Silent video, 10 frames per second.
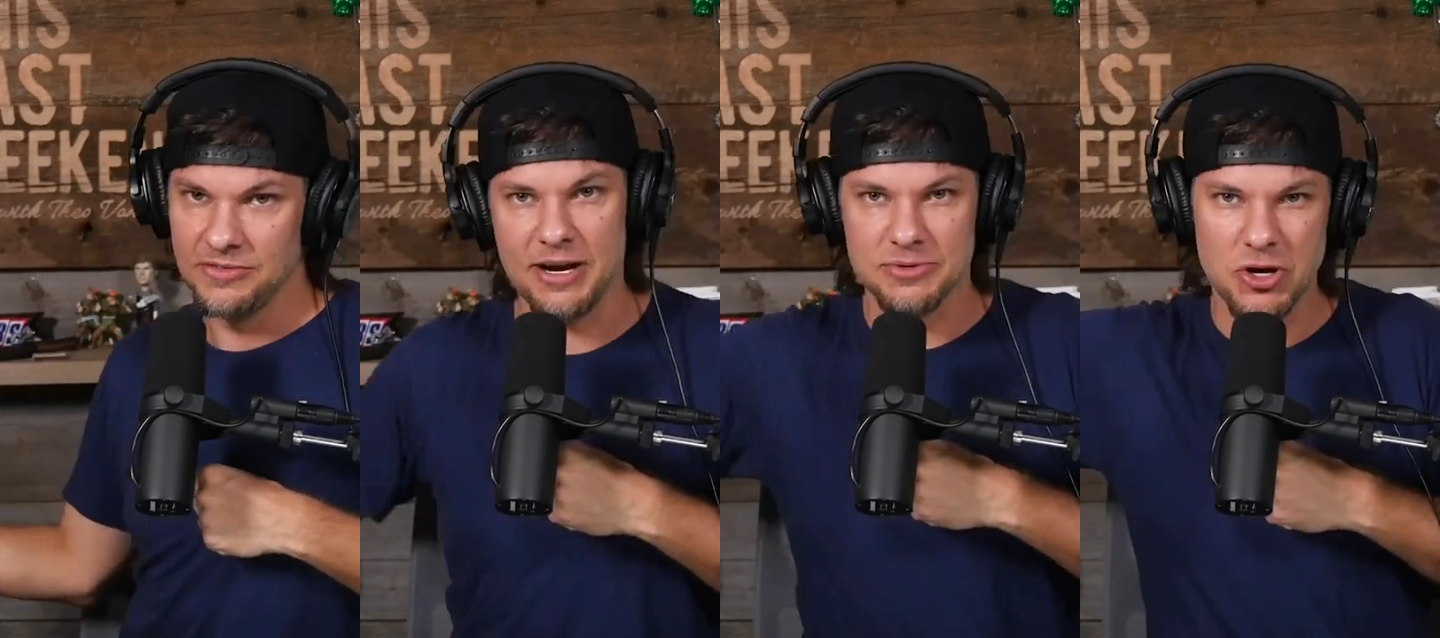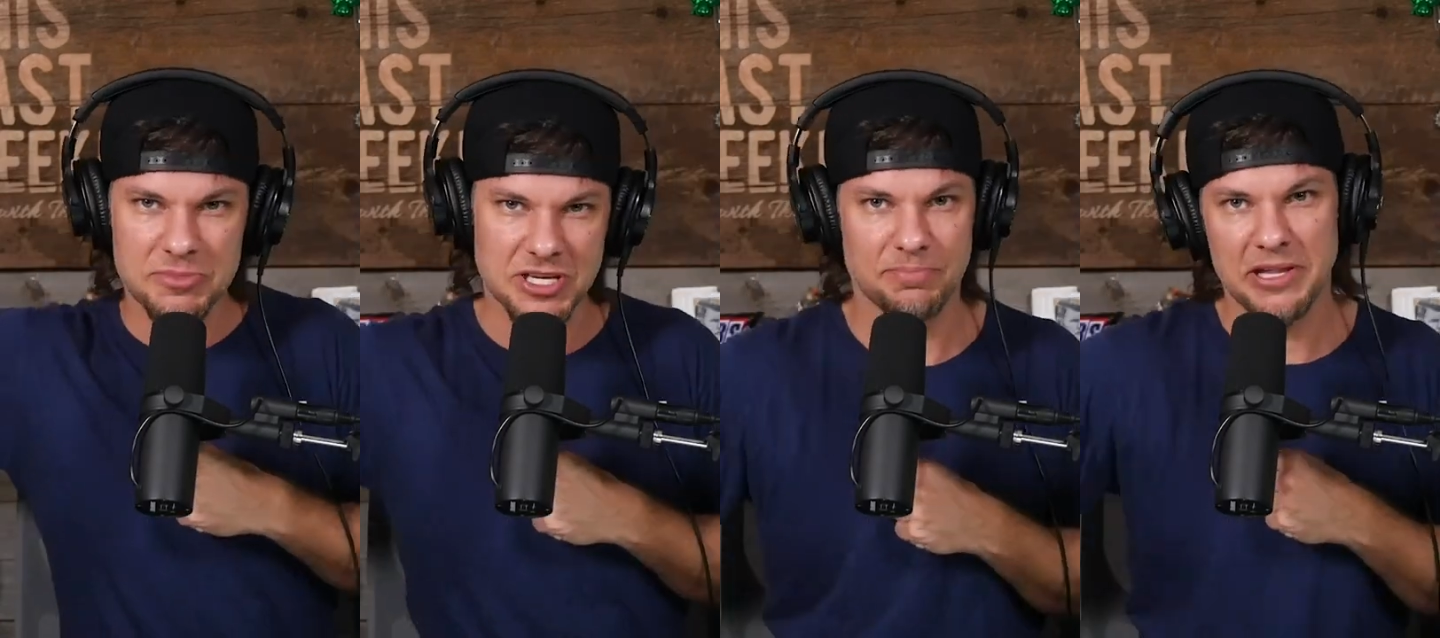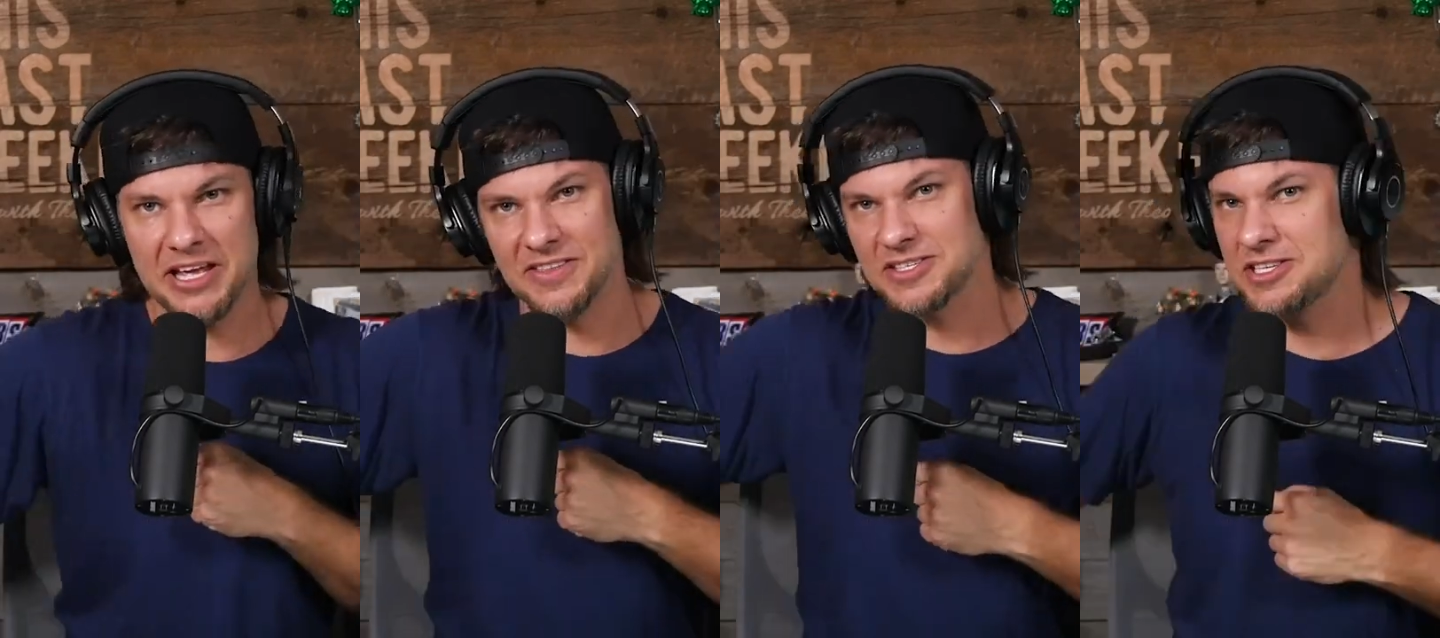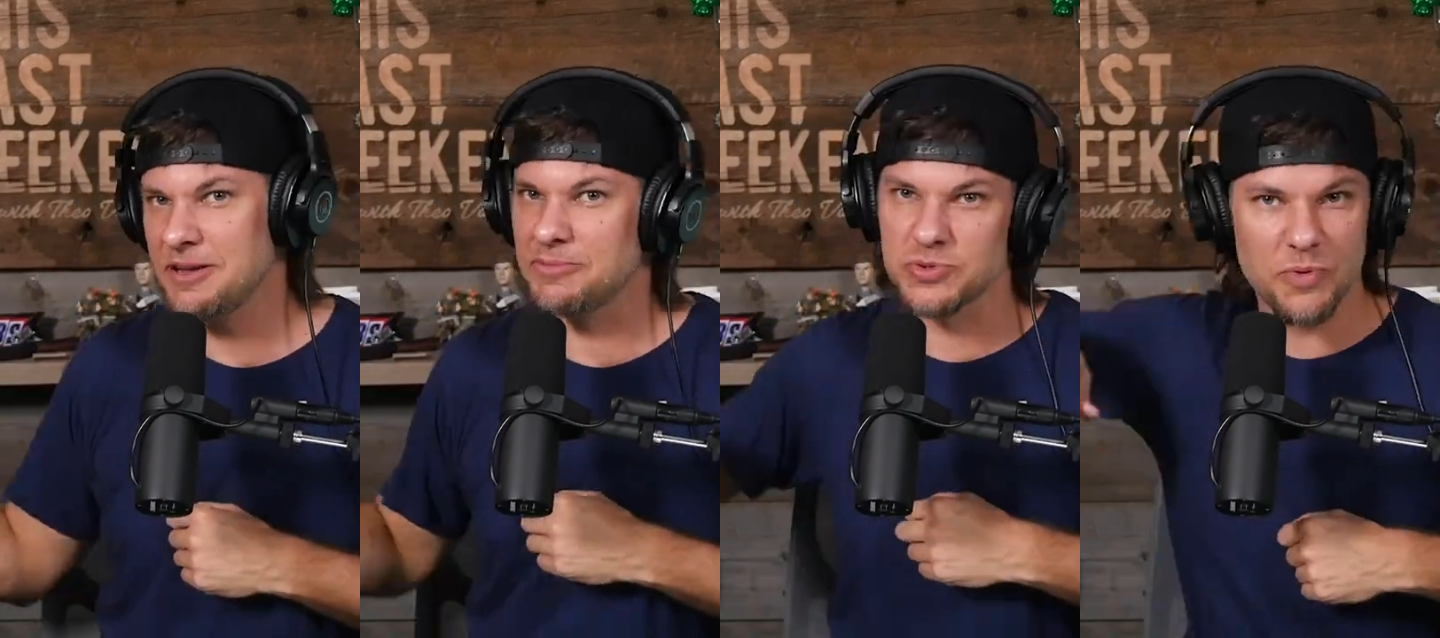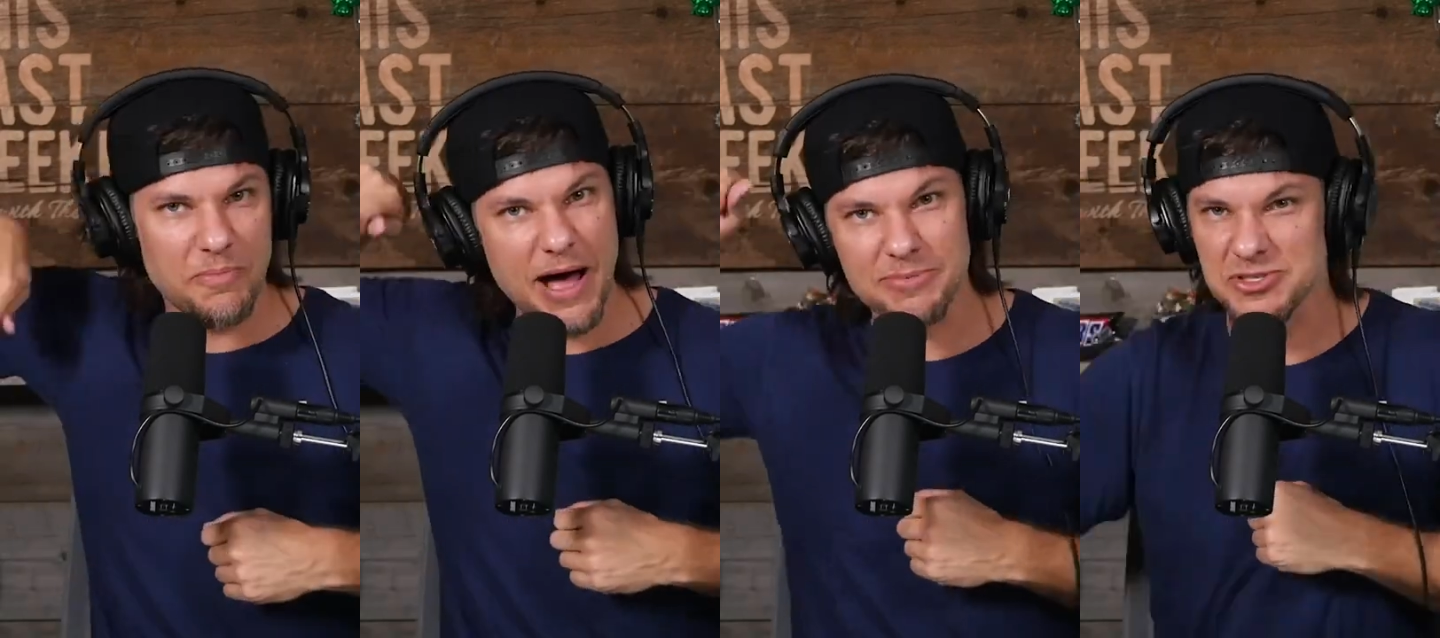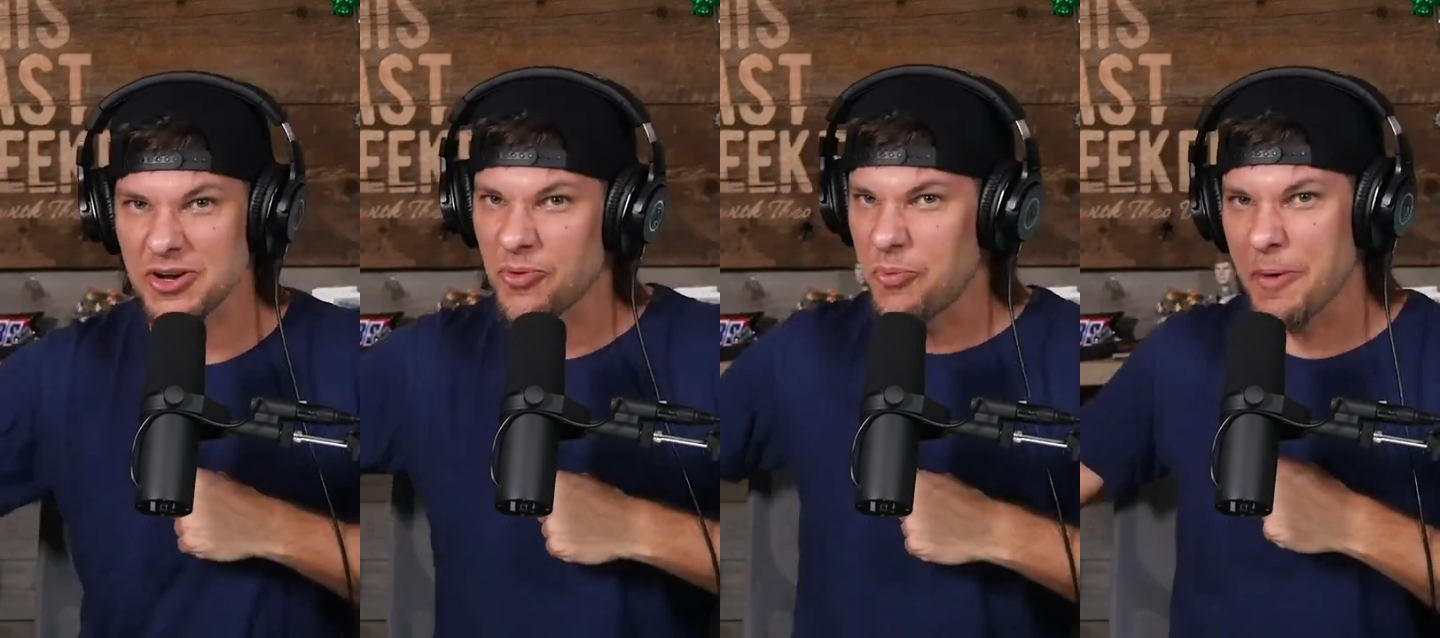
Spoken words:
And it was almost like playing the cymbals when mom would start